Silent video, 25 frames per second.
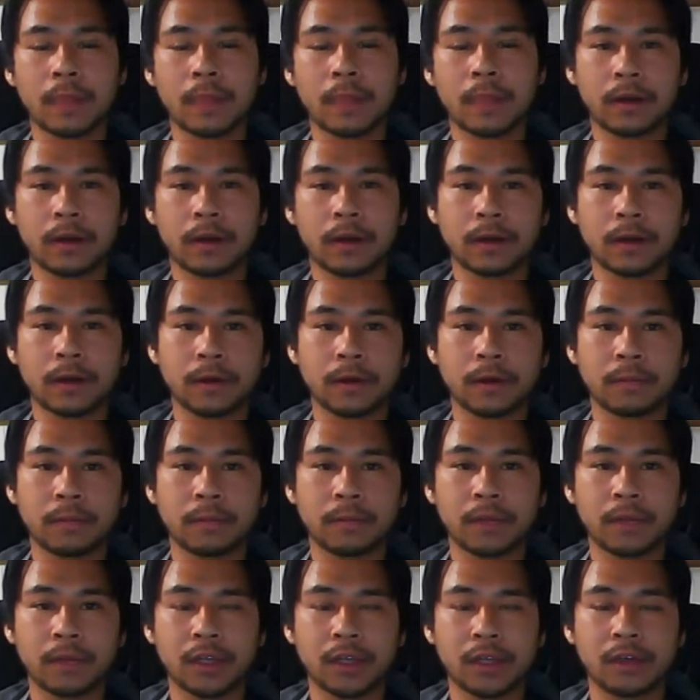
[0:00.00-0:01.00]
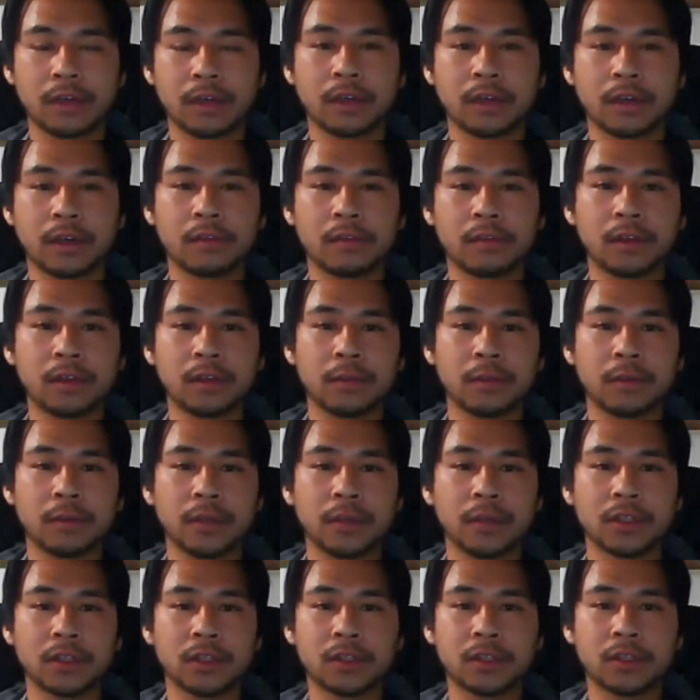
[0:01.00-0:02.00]
And give a little
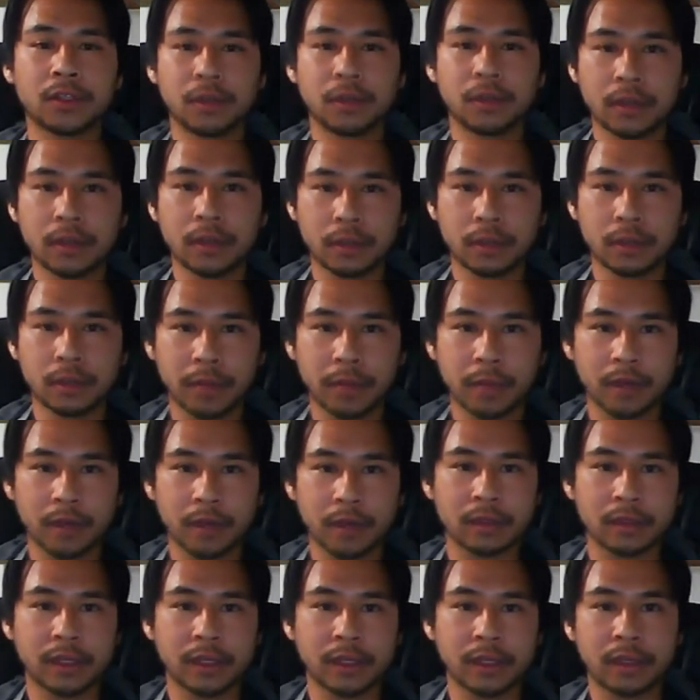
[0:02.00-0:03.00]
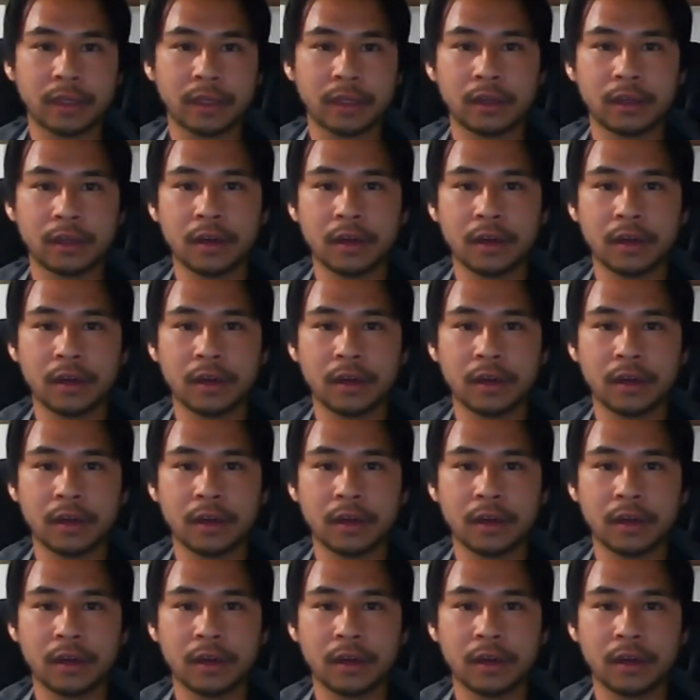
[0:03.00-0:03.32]
push to the pairs that